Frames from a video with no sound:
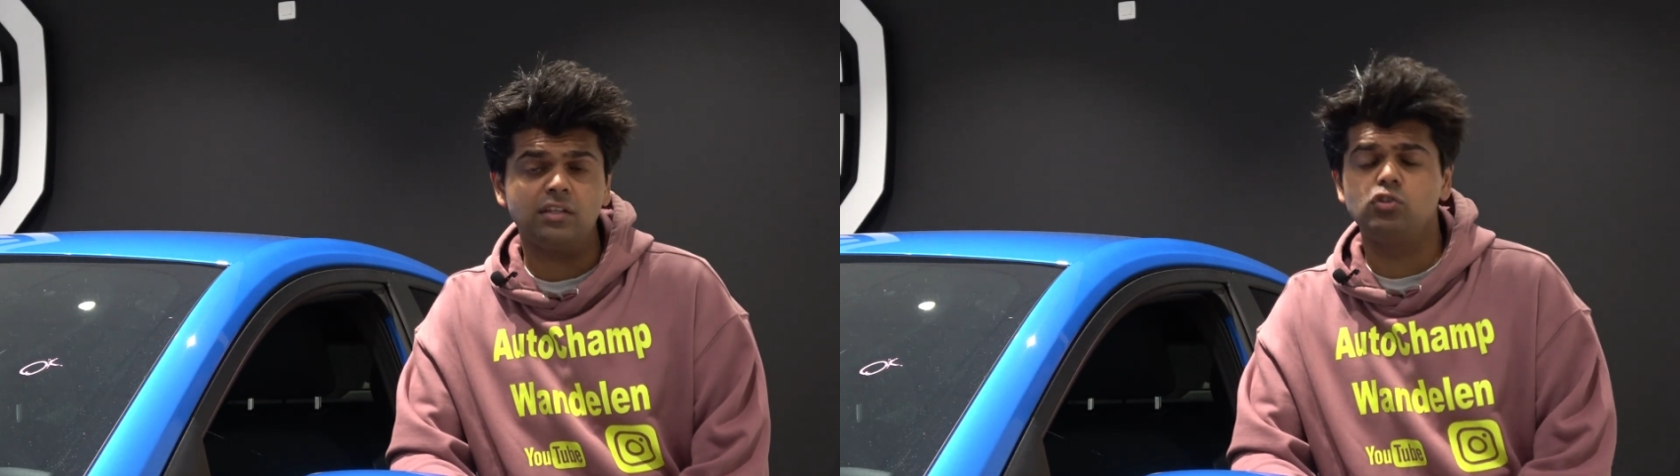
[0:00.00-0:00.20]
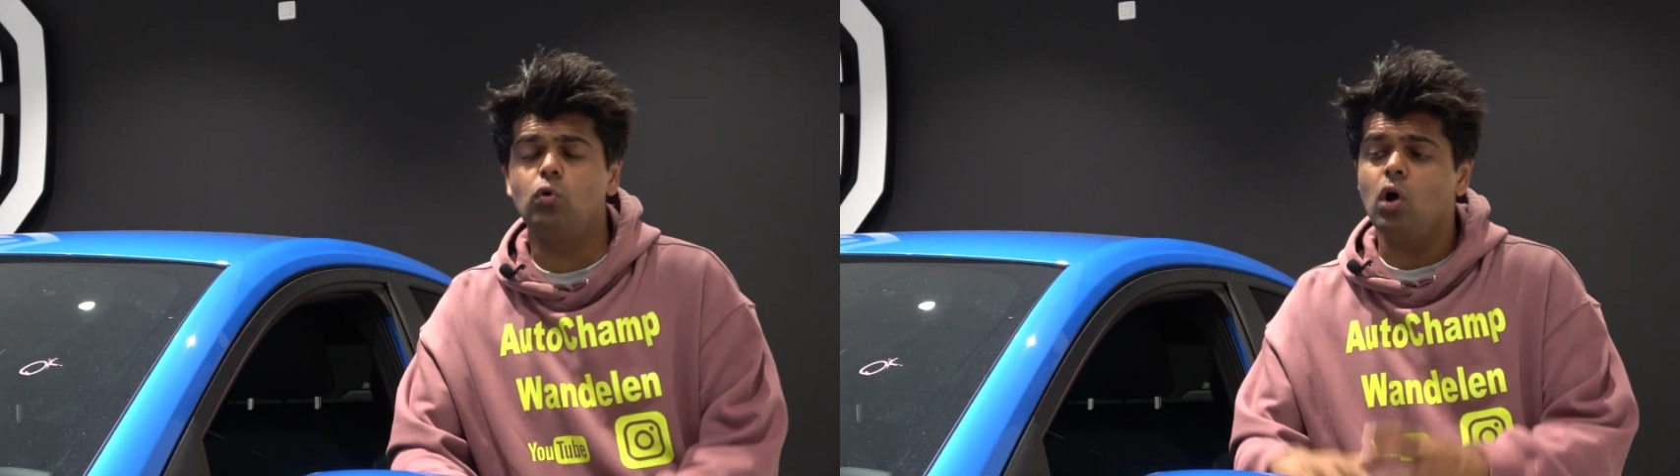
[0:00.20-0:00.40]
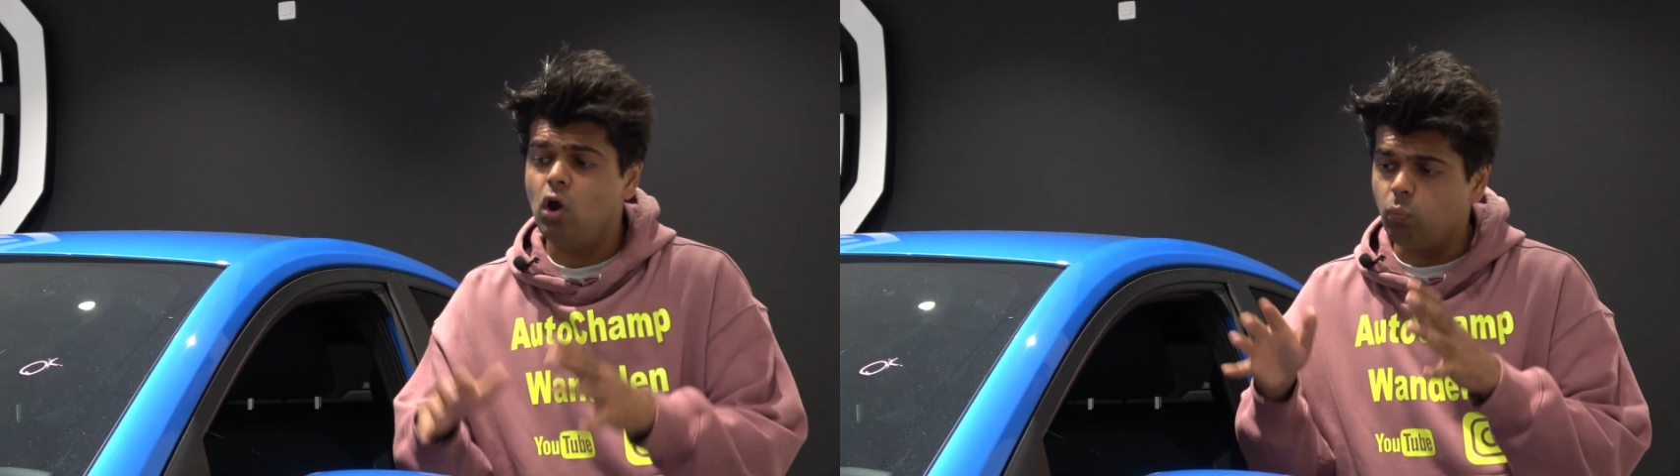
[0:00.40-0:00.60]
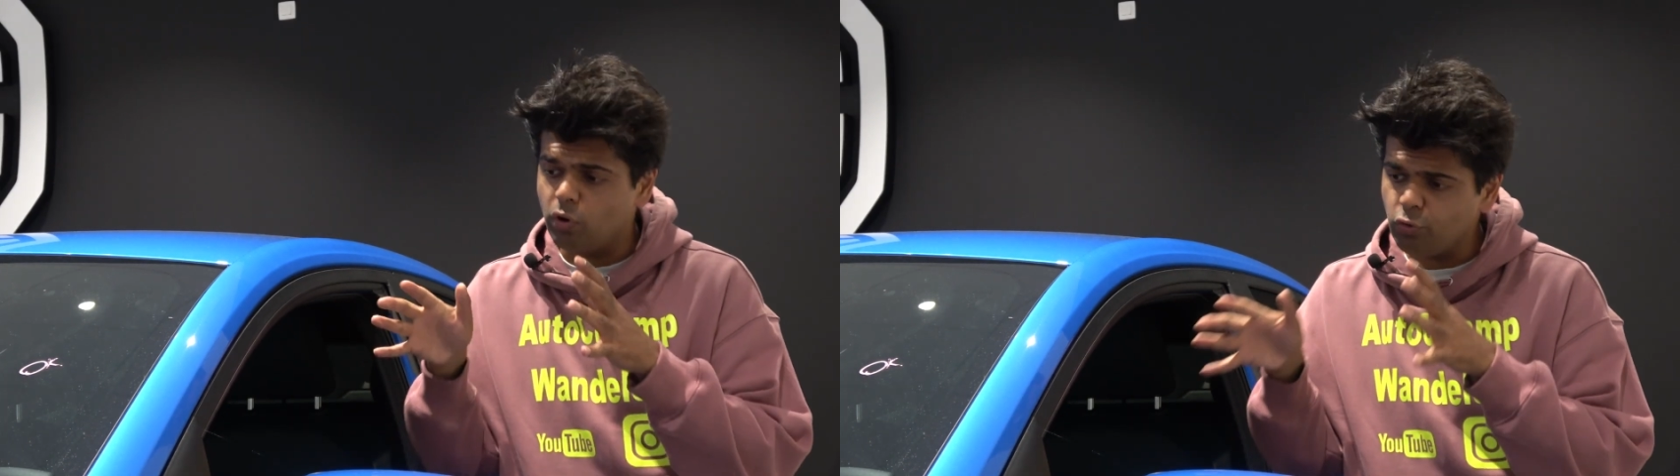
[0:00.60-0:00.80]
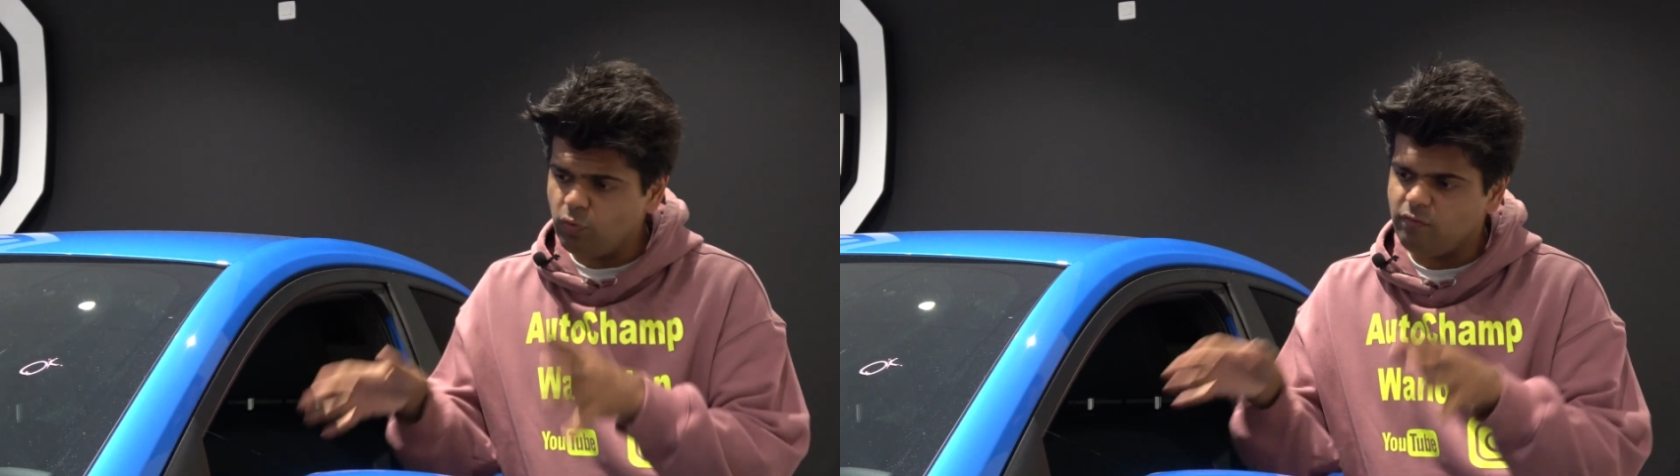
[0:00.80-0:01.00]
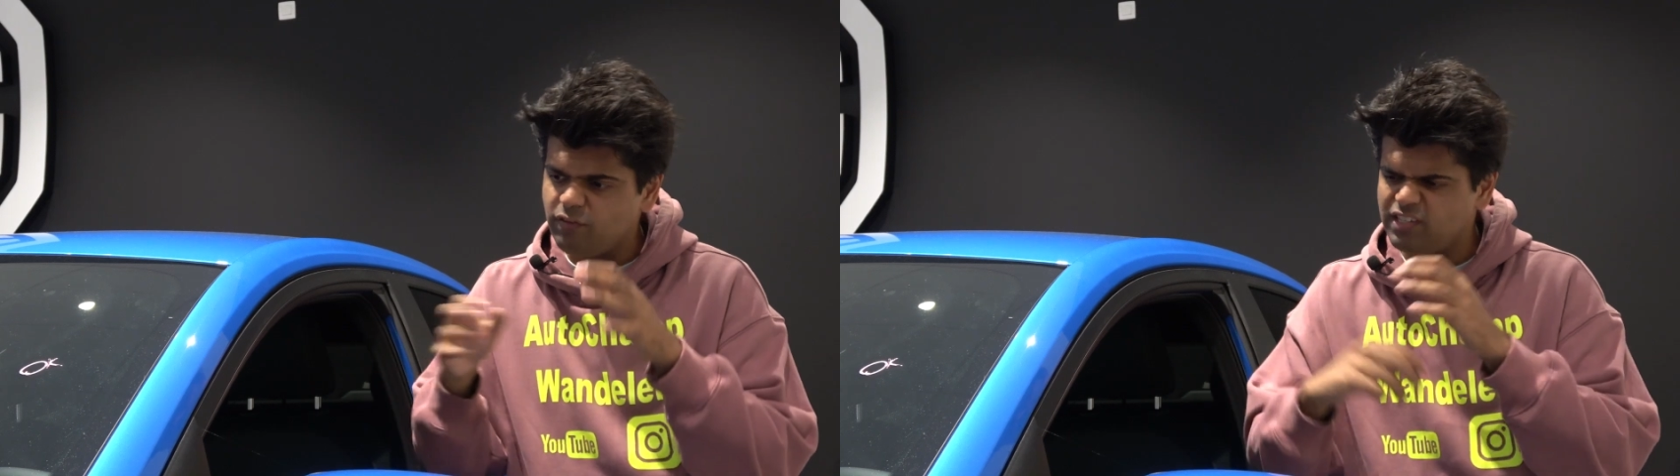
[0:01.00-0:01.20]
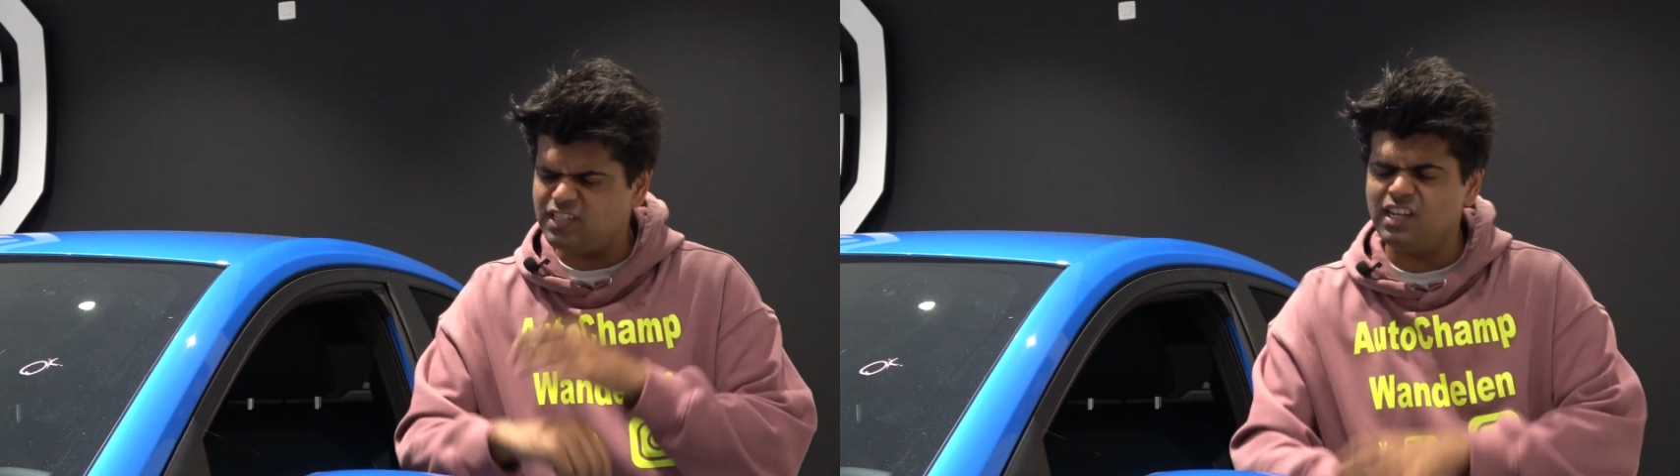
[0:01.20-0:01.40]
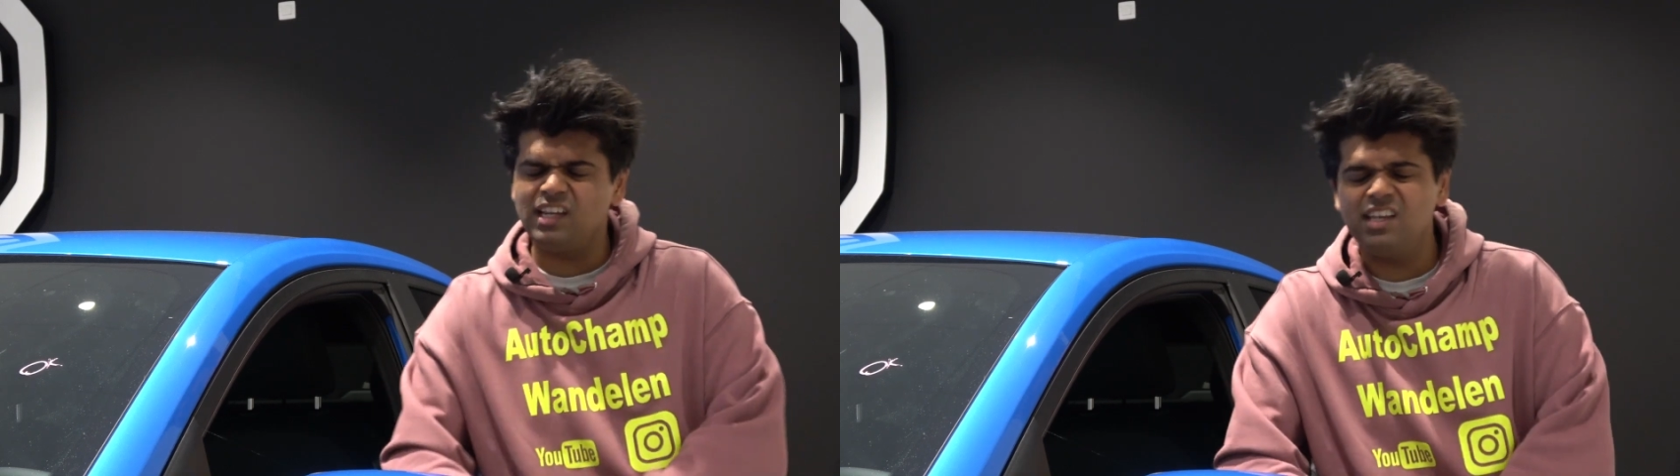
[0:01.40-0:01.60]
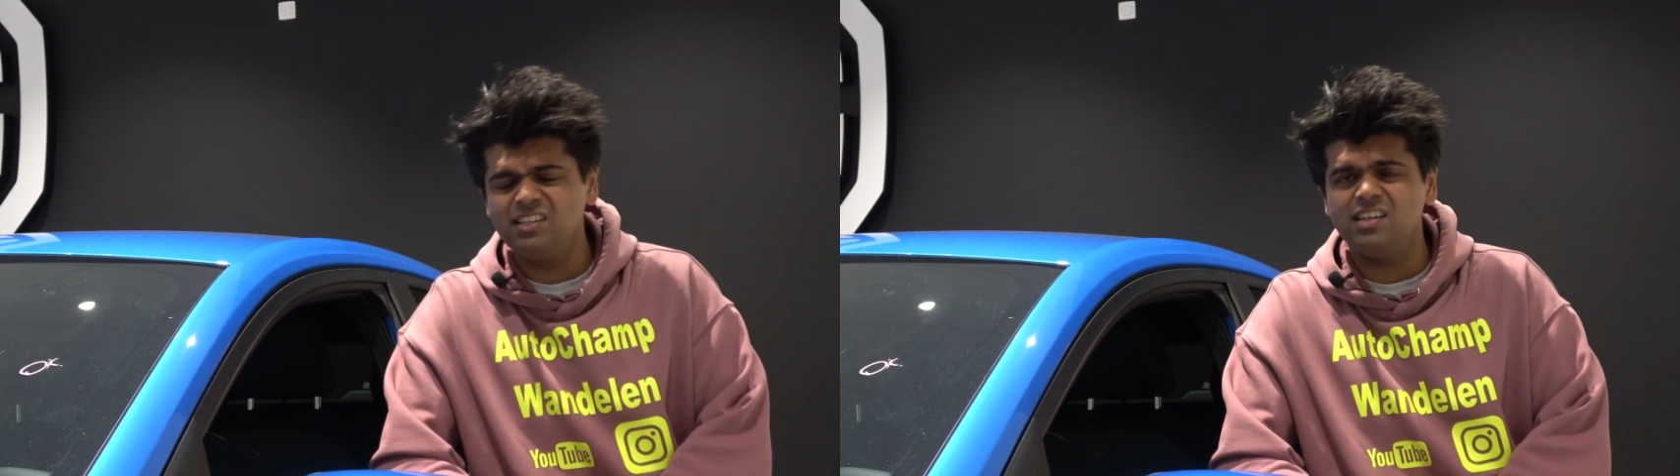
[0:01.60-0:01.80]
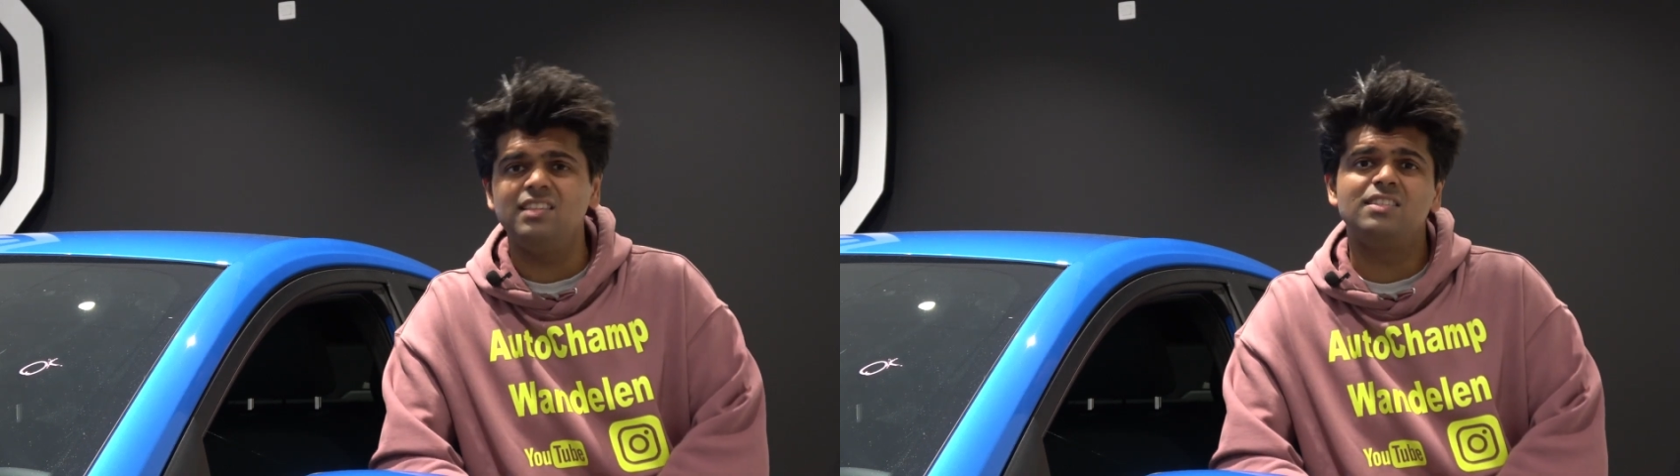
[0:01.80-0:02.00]
So we're going to
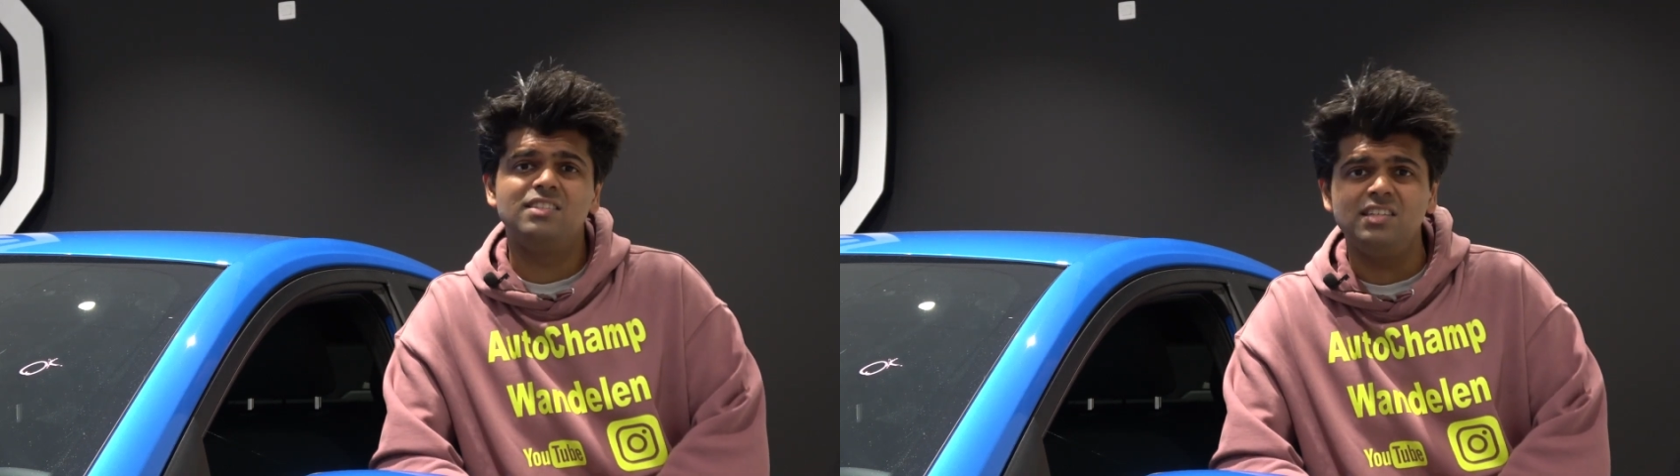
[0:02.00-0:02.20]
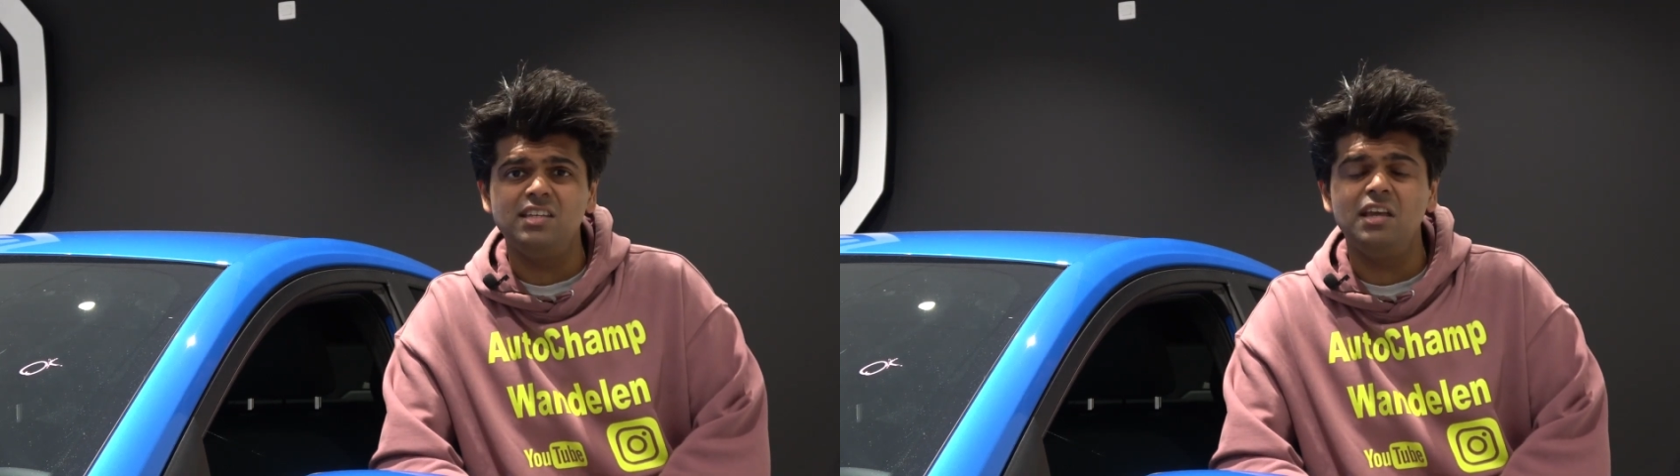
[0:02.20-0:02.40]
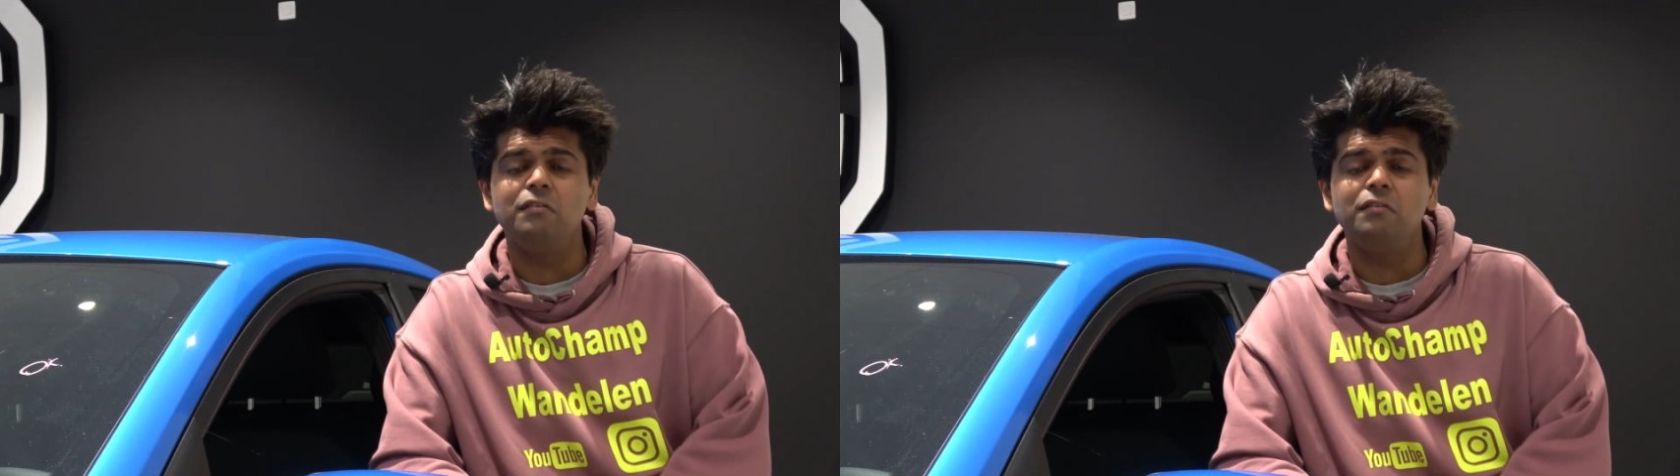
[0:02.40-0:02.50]
investigate and see